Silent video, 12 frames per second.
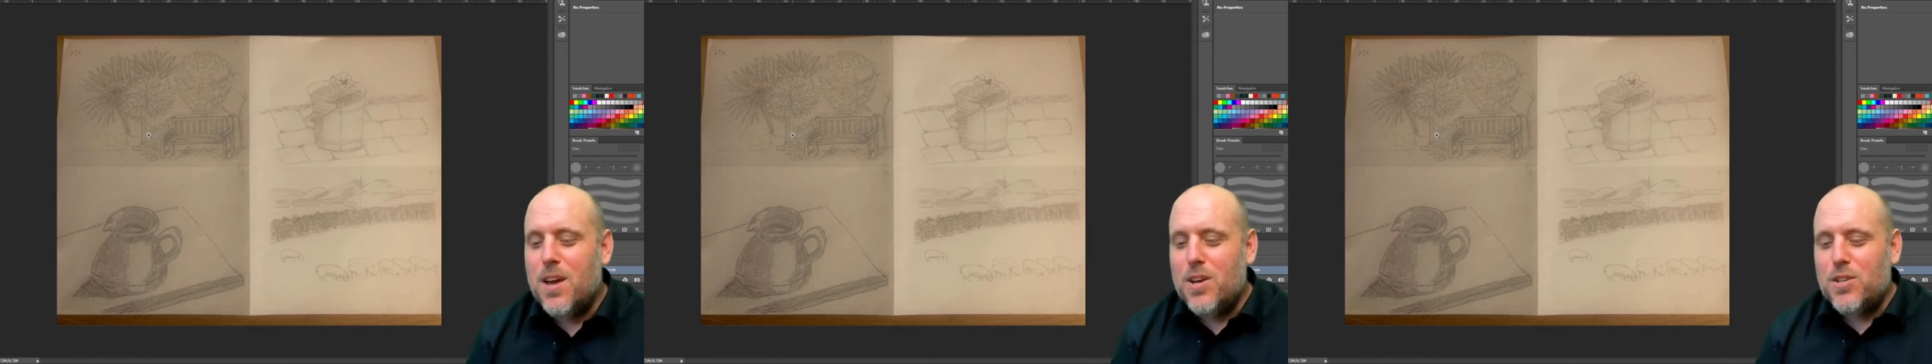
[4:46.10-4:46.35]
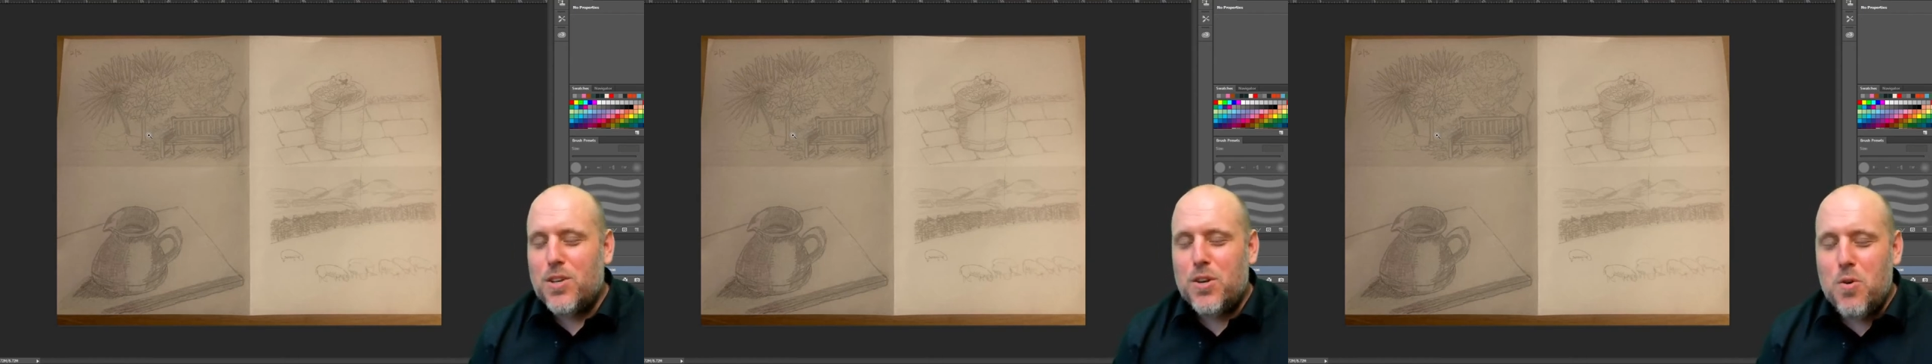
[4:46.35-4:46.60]

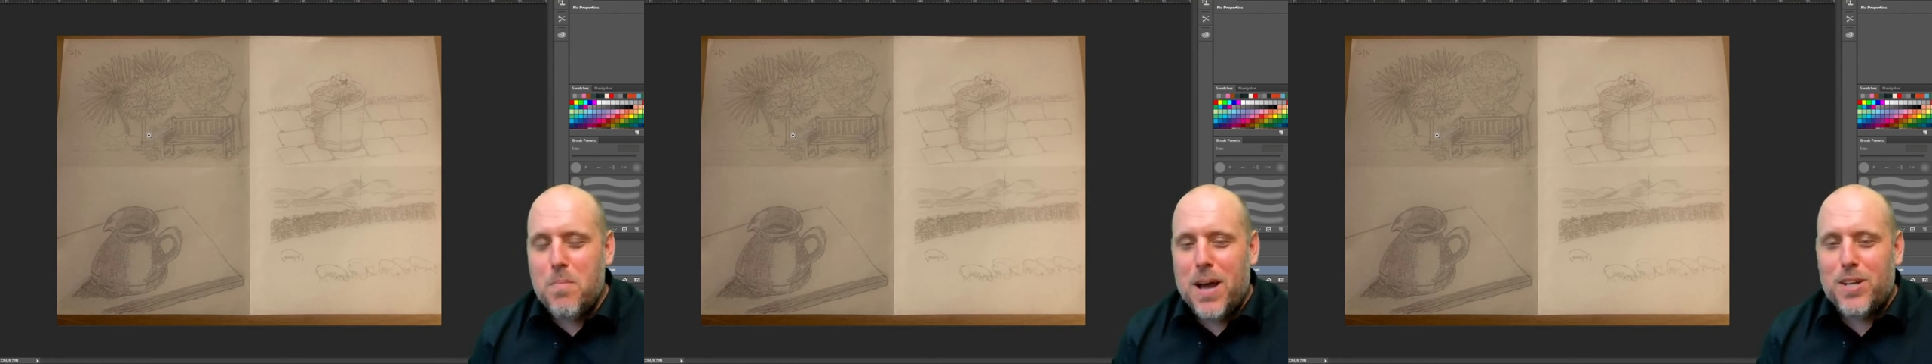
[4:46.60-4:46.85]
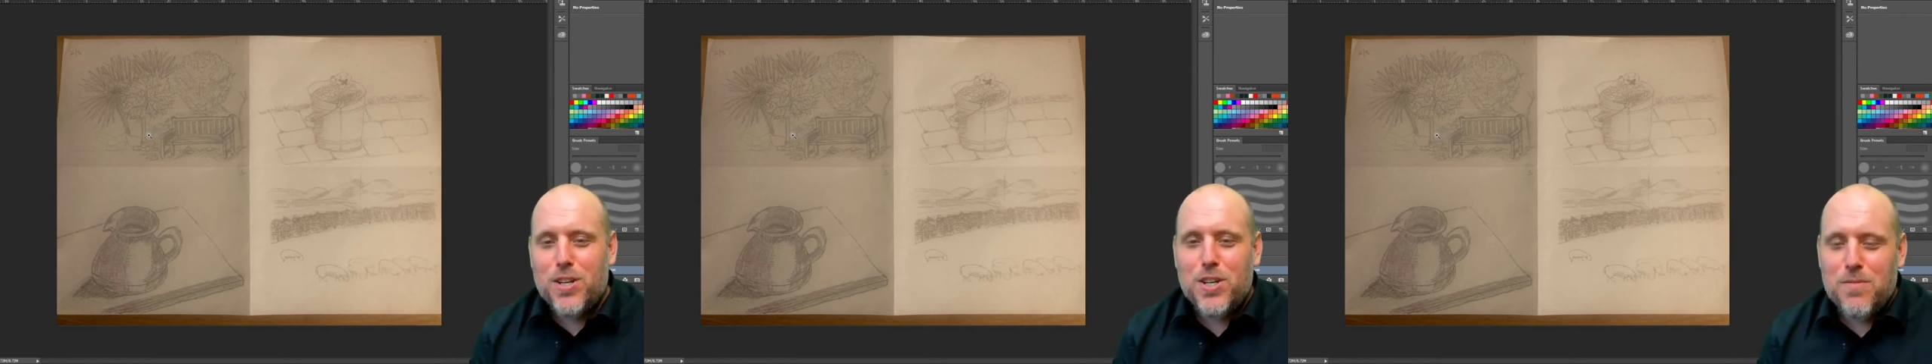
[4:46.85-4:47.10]
So you
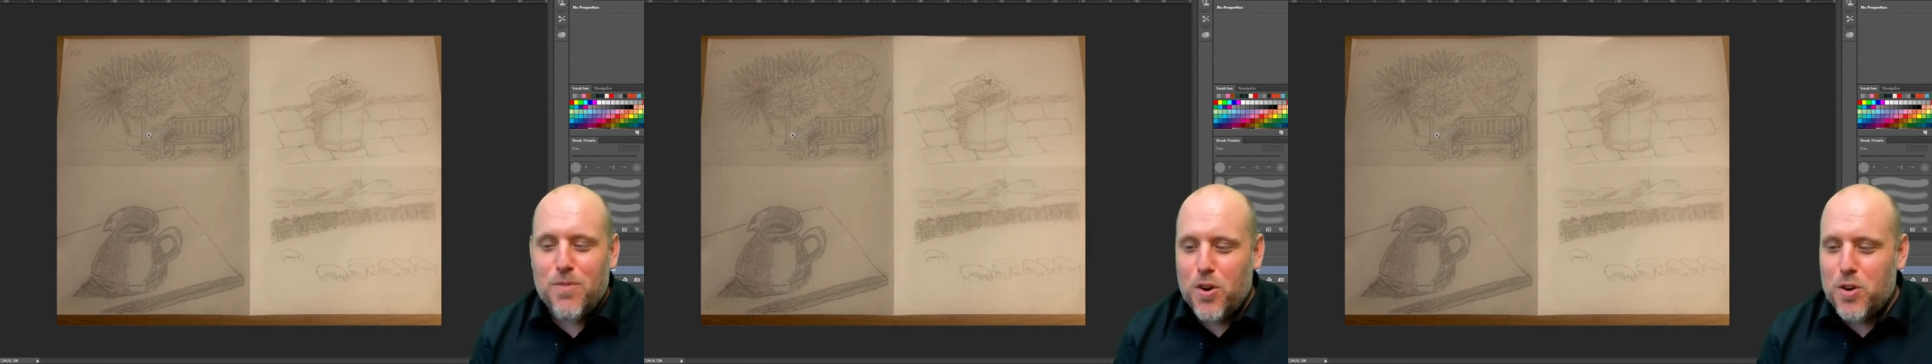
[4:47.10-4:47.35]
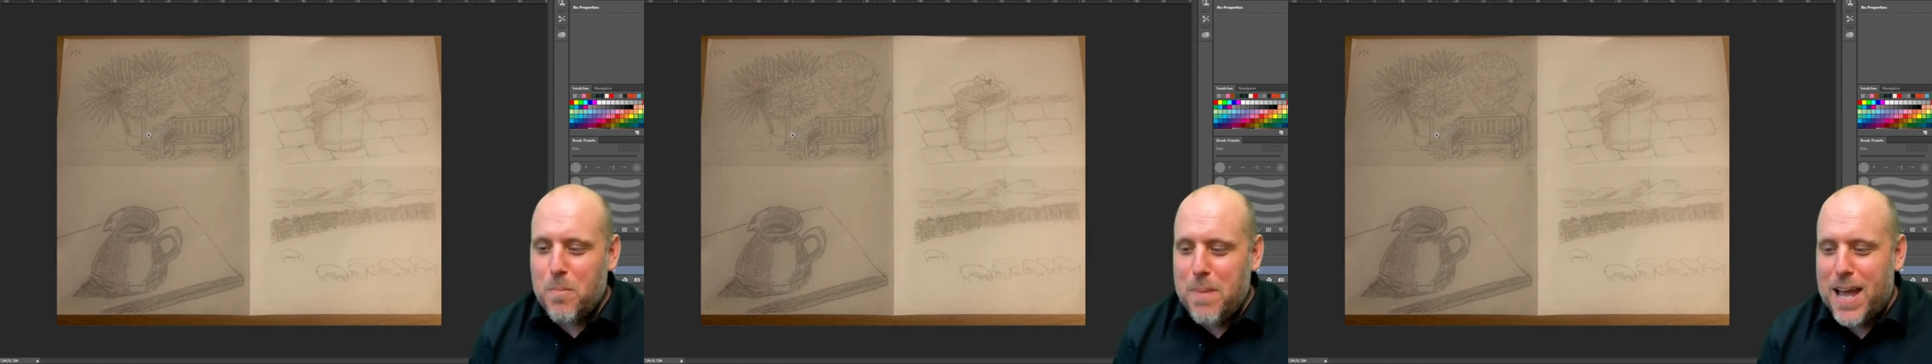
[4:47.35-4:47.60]
imagine you've
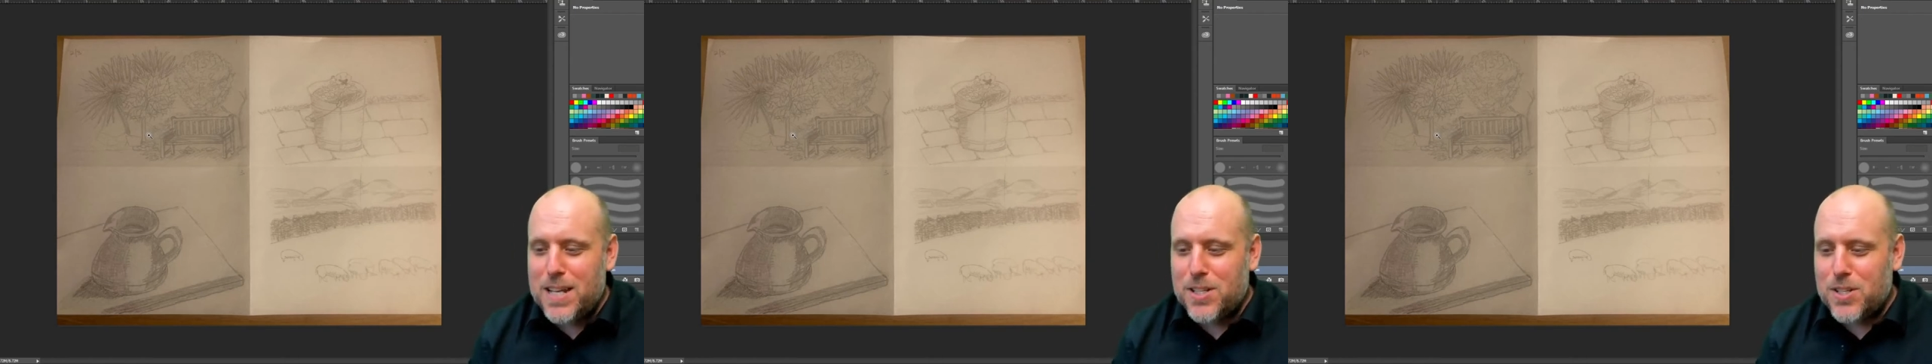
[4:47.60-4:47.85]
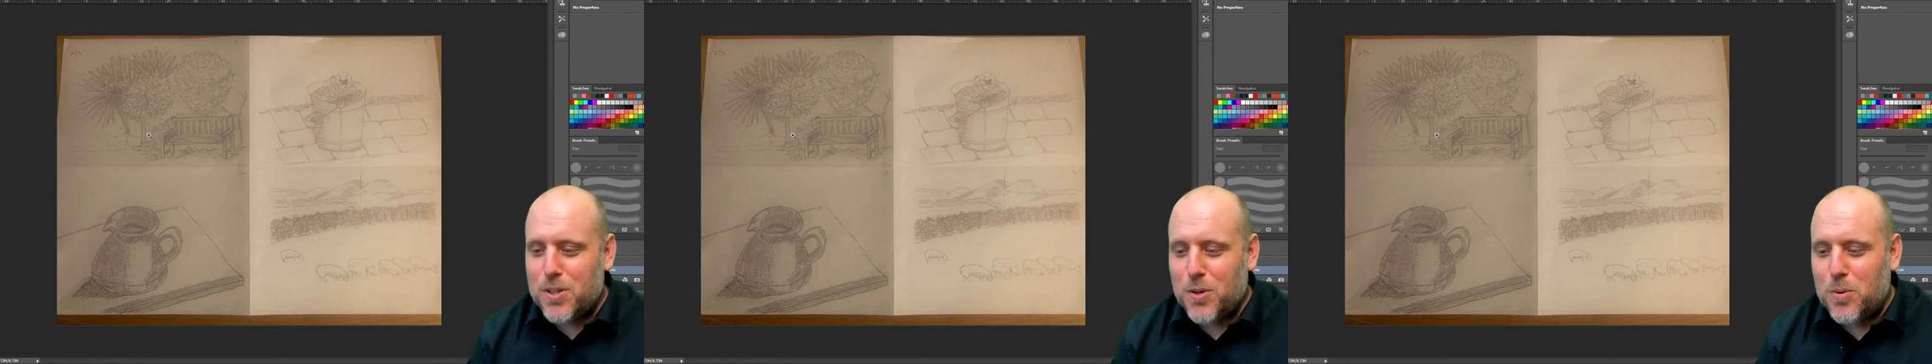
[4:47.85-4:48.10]
got your
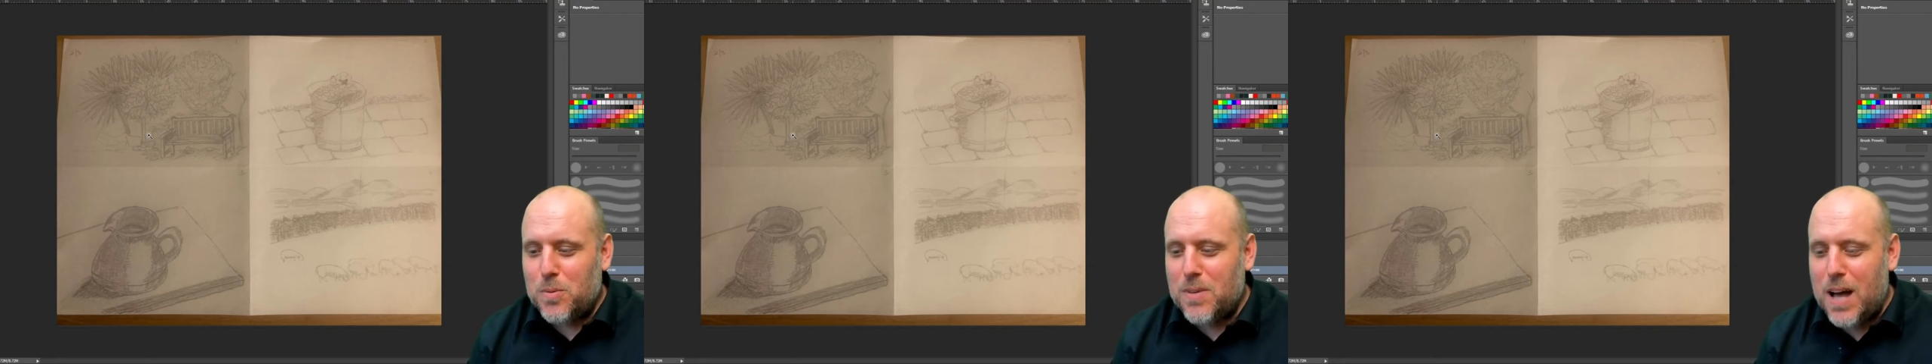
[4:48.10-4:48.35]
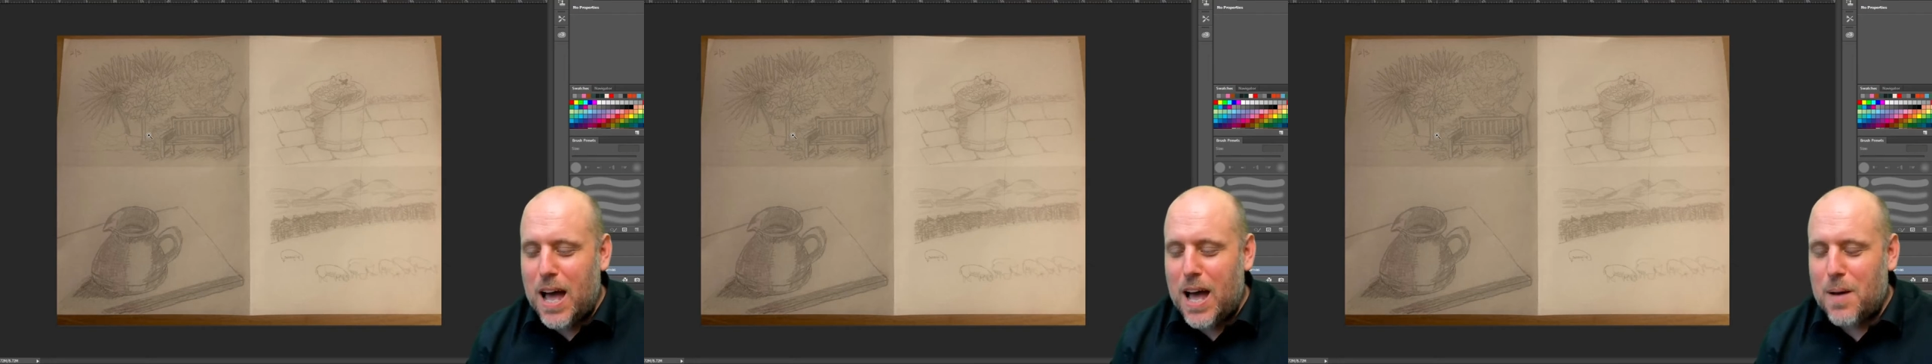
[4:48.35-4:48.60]
pencil,
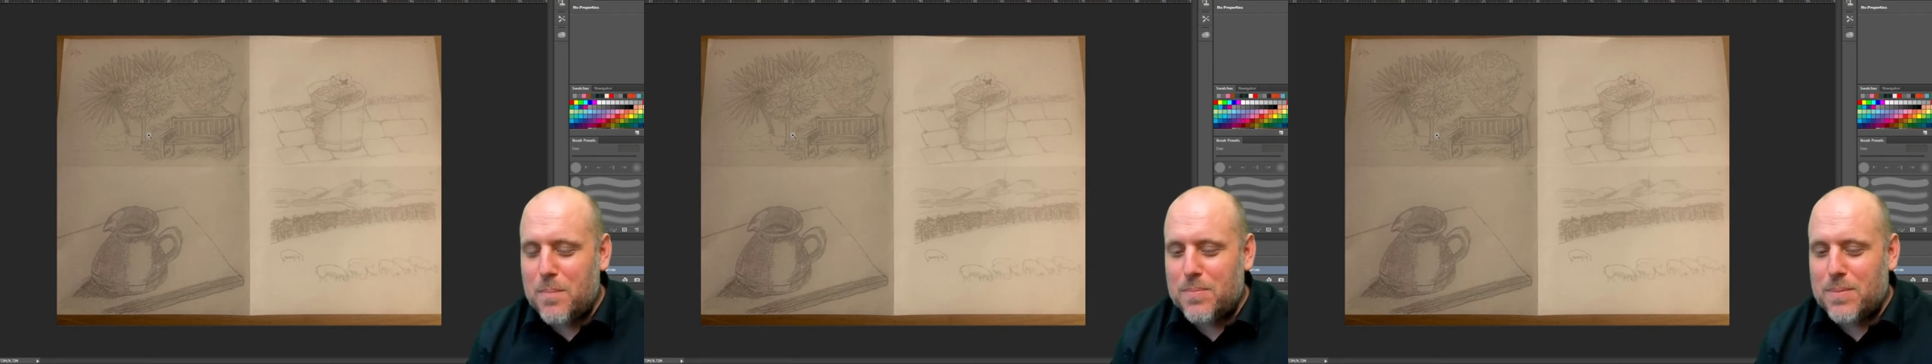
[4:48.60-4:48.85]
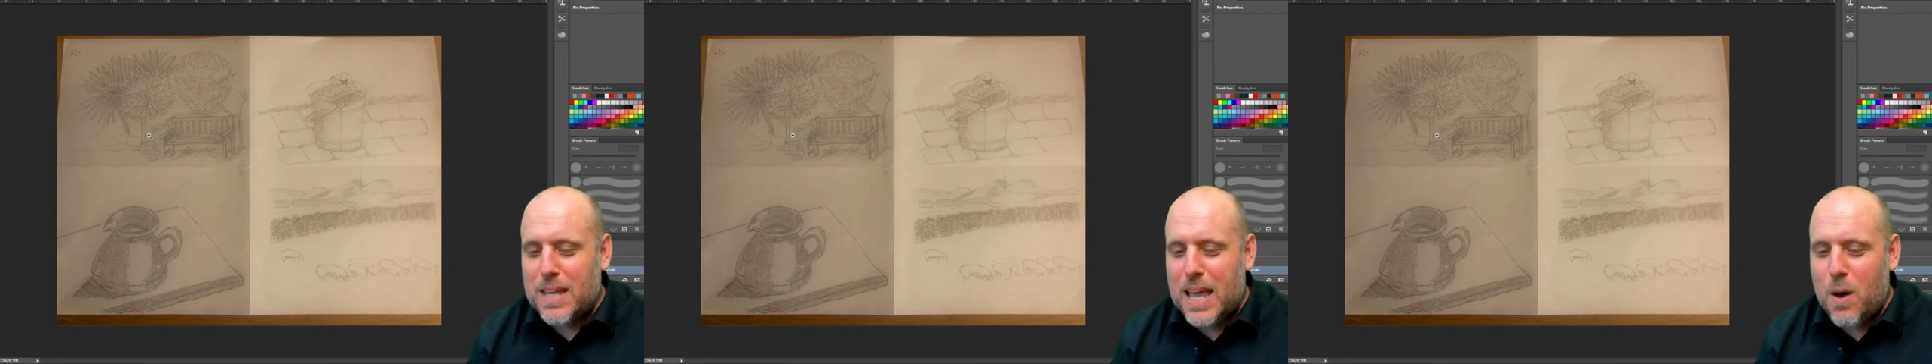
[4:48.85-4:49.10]

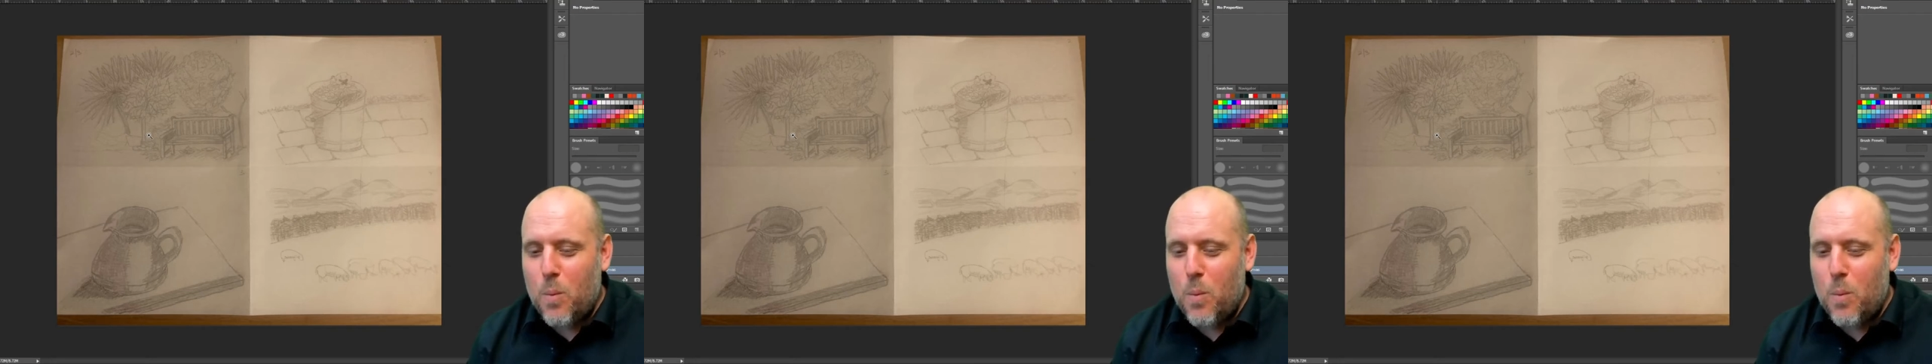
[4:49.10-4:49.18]
um,